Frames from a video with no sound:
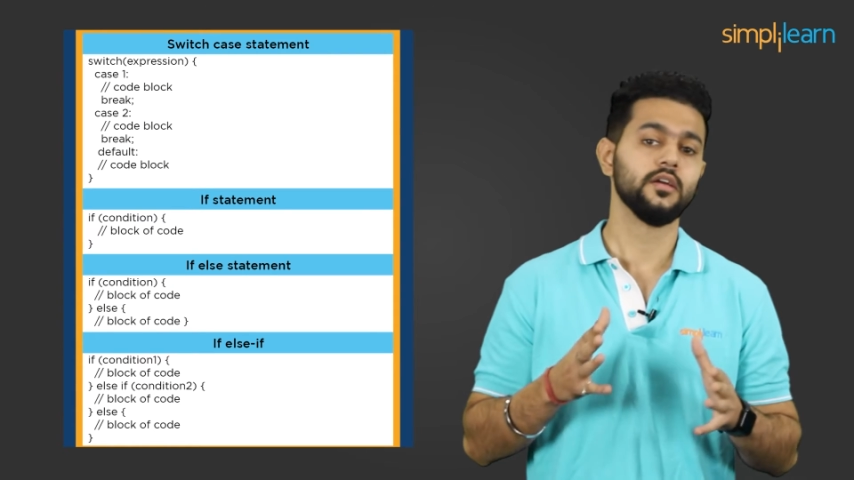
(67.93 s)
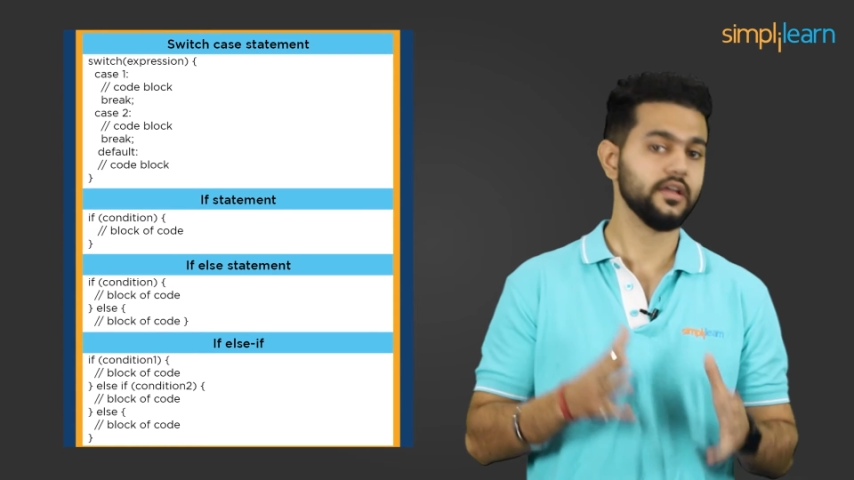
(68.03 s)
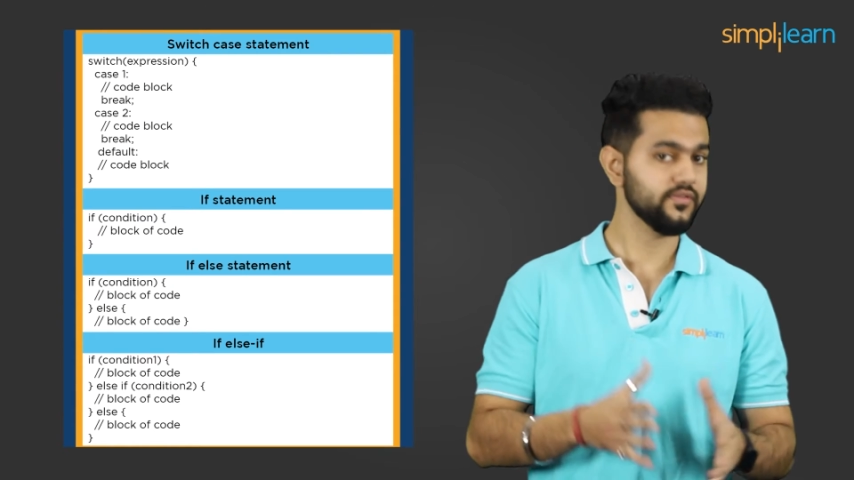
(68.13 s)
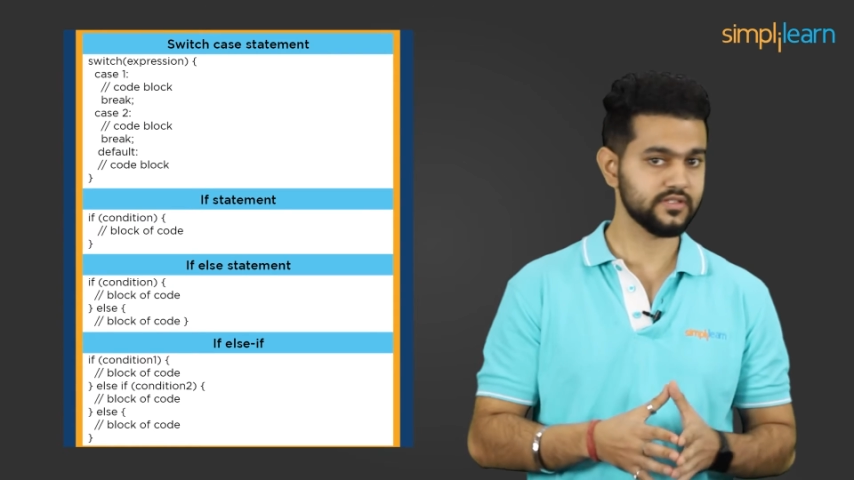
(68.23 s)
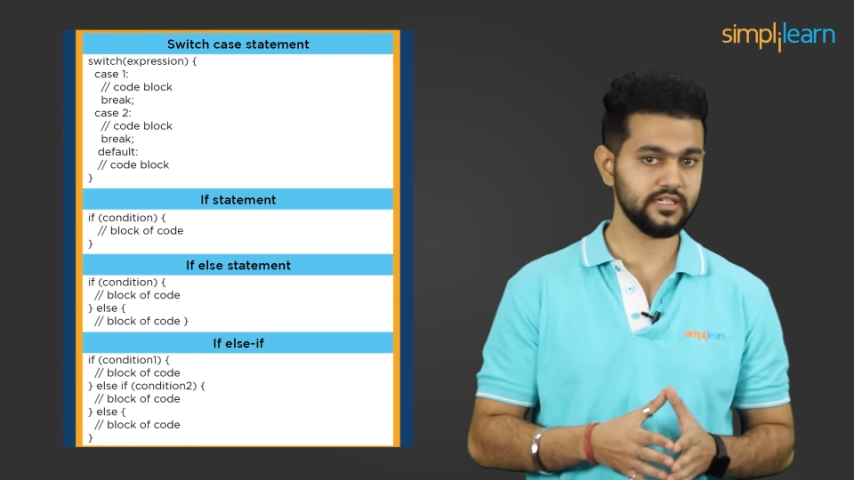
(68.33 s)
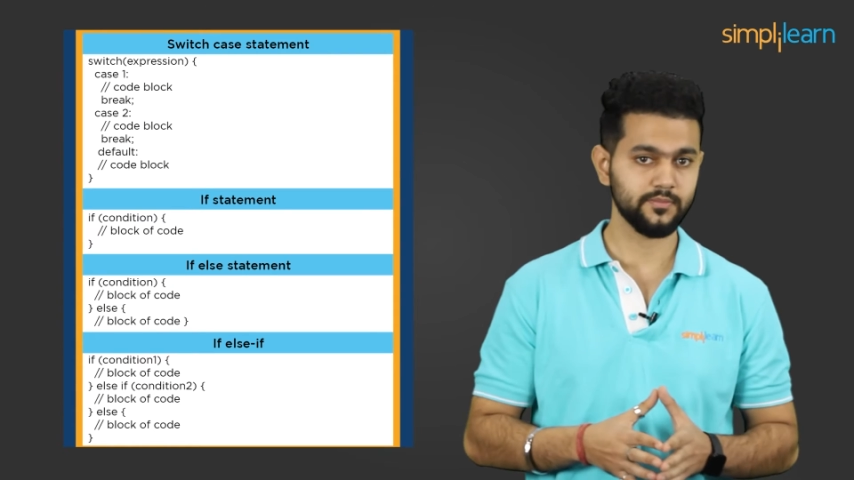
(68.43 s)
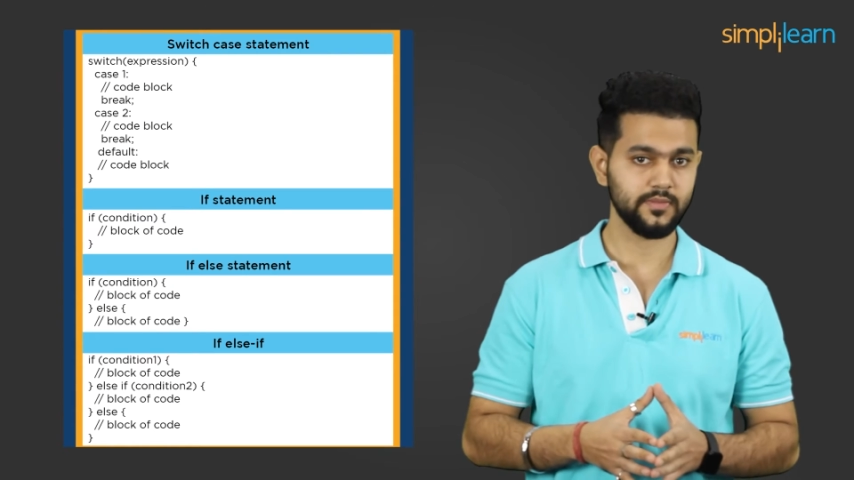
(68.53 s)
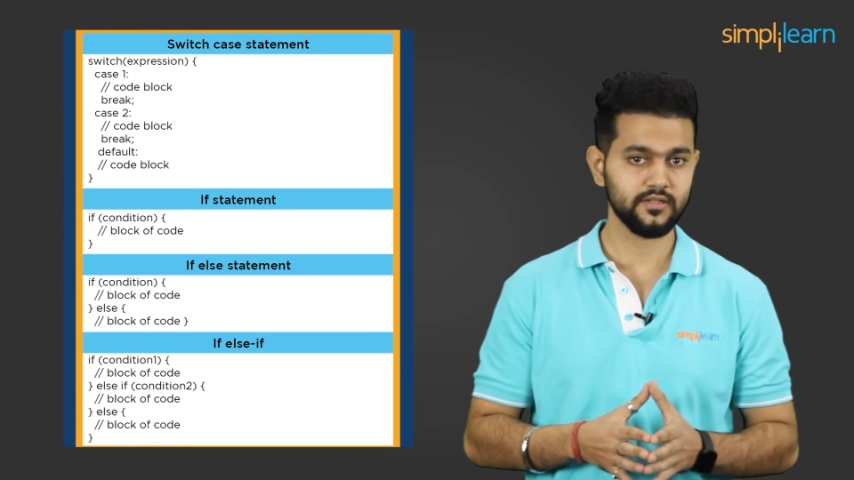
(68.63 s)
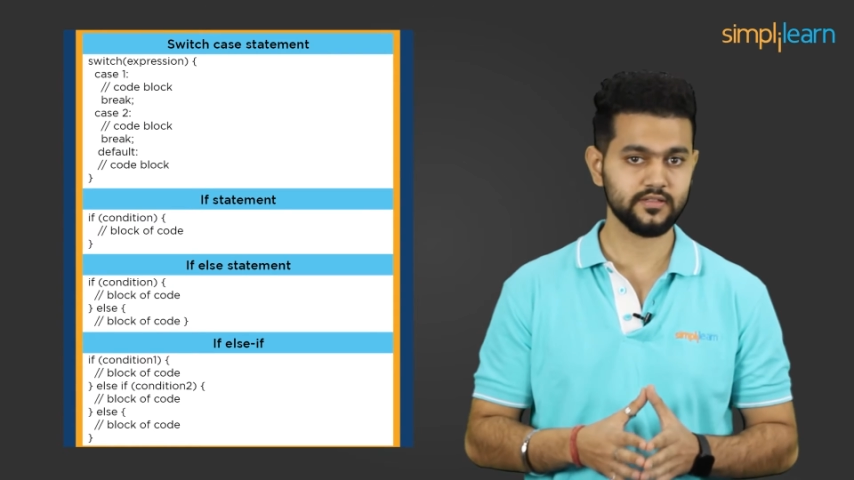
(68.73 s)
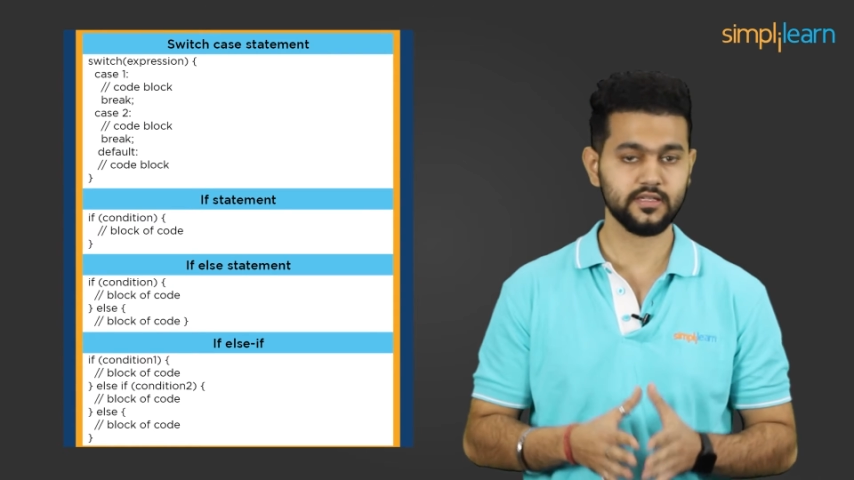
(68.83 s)
if
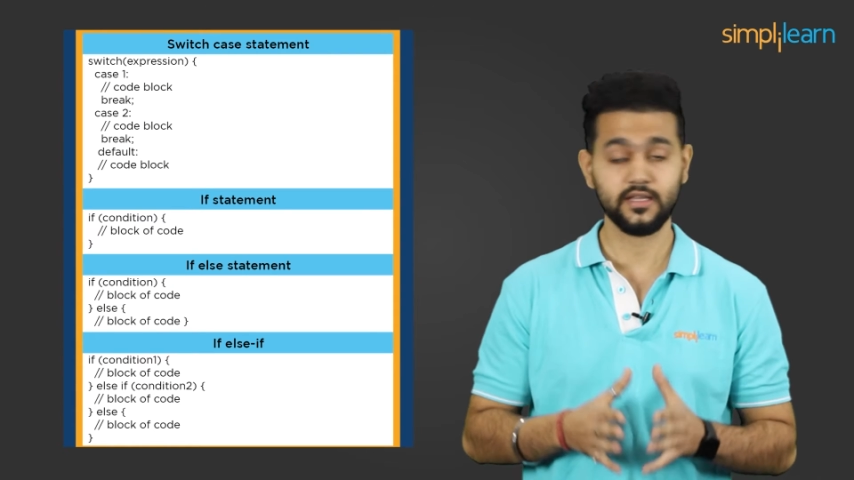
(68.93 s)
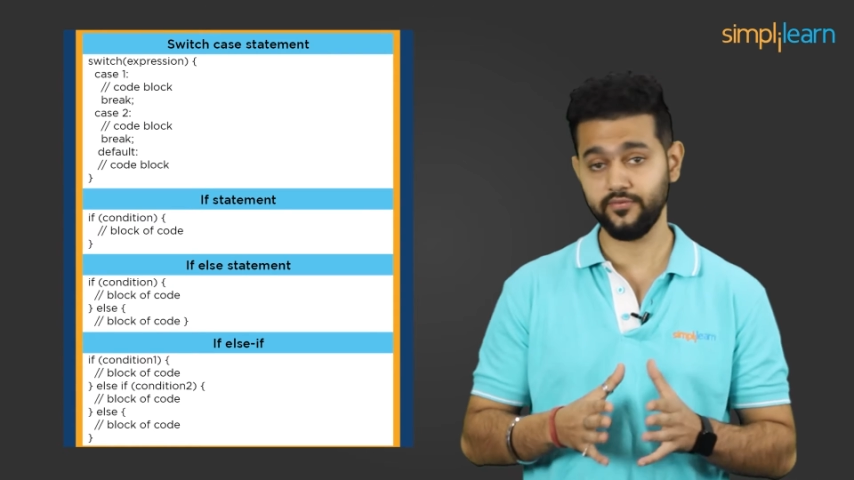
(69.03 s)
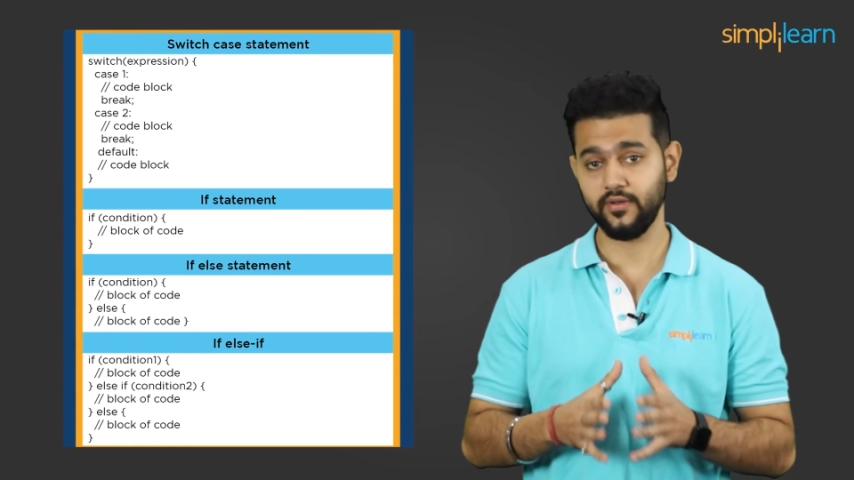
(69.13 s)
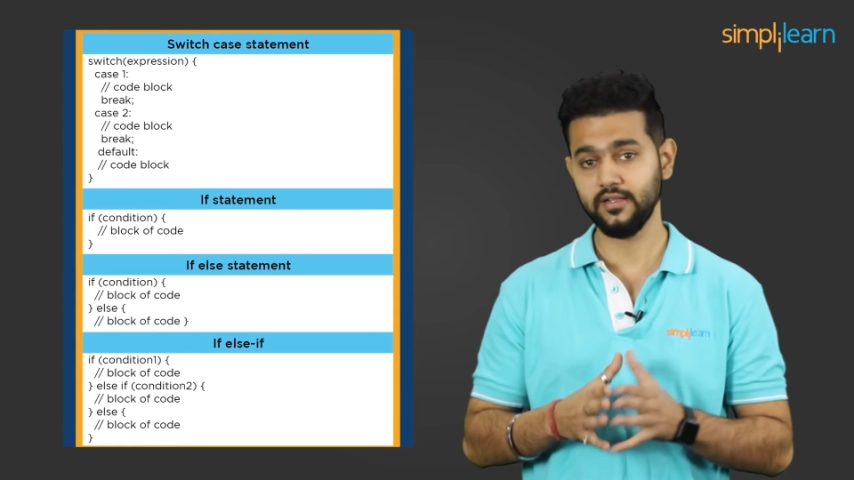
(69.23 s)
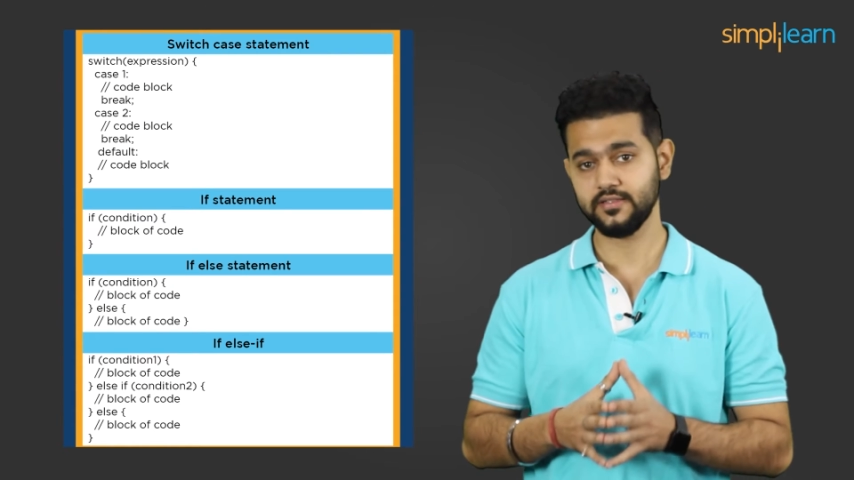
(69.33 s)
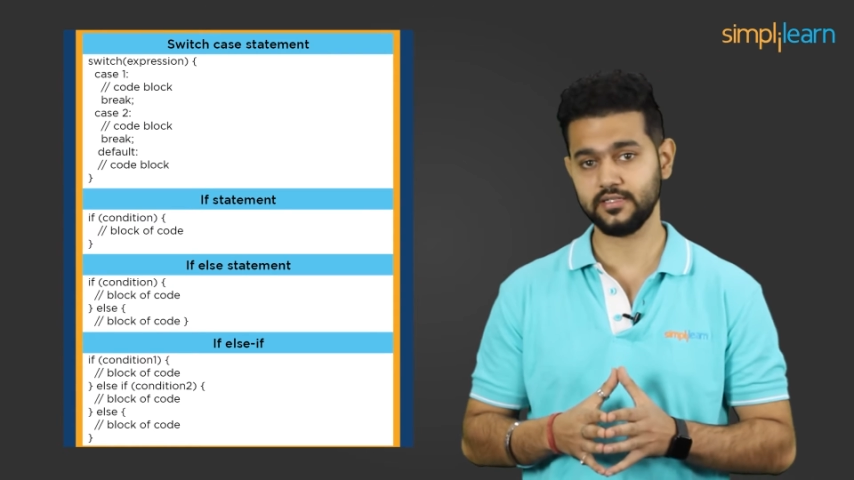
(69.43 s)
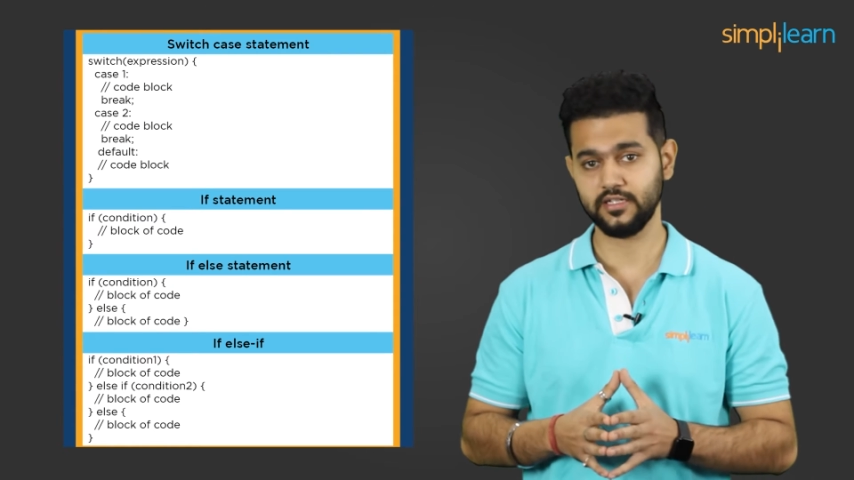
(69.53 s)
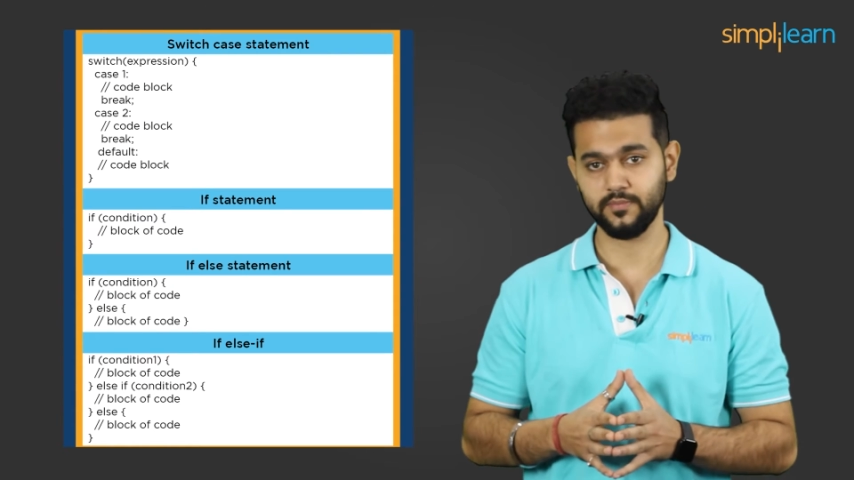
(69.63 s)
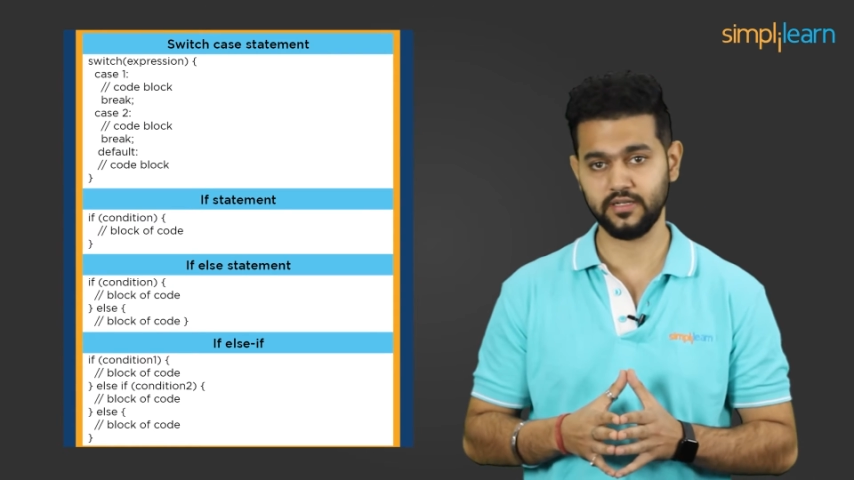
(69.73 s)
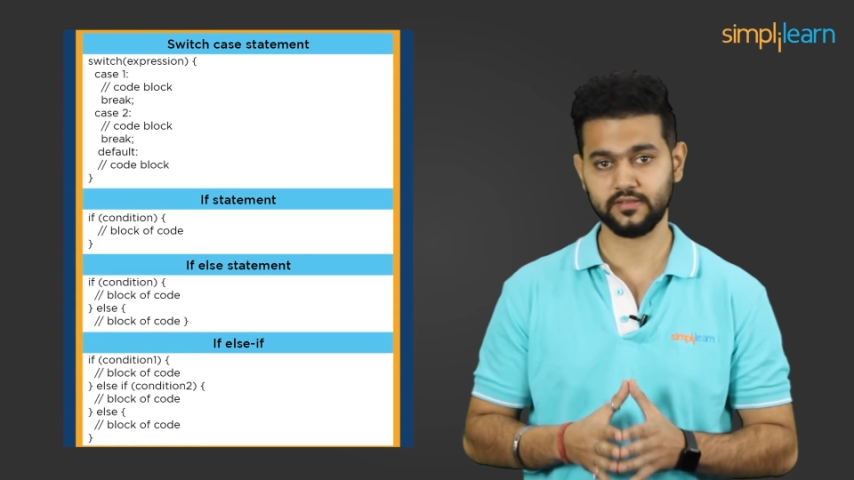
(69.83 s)
statements, if else
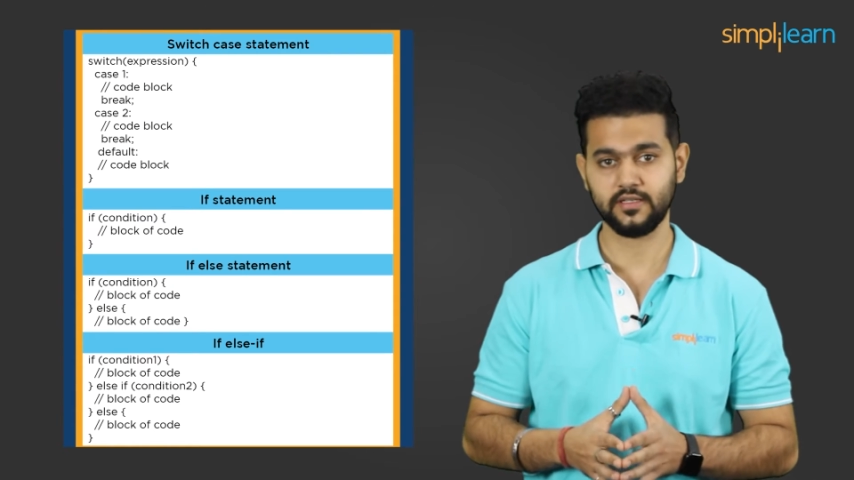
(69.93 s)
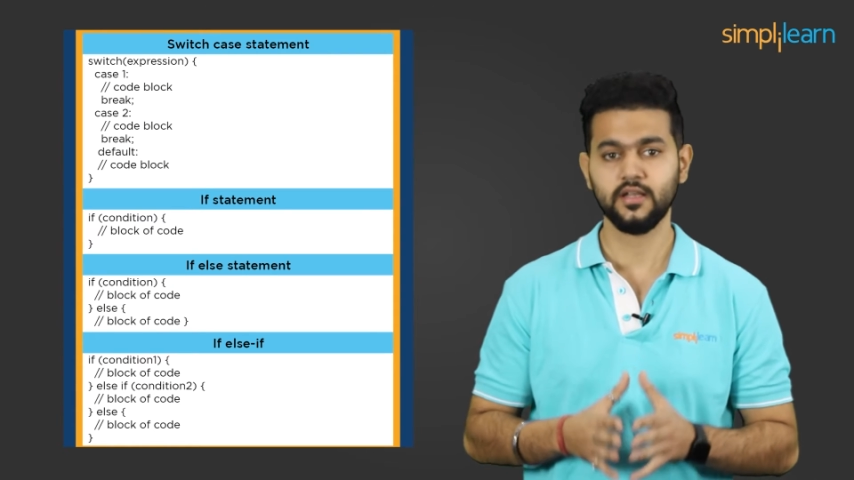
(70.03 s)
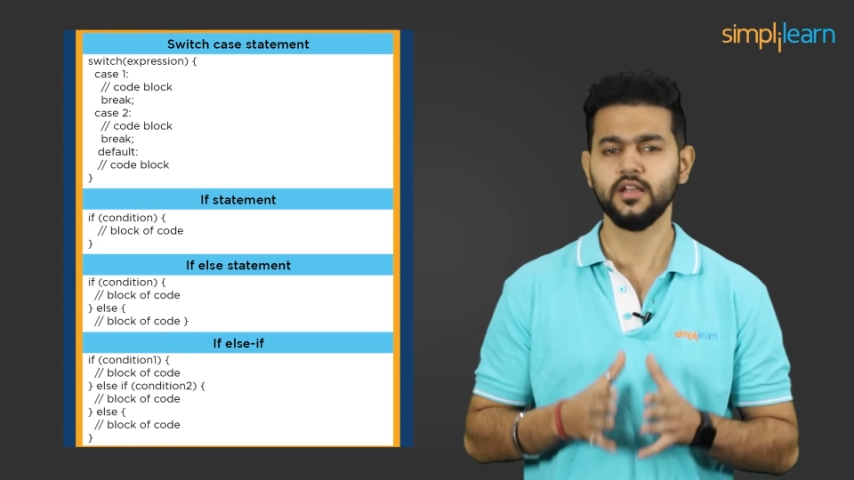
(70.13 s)
statements,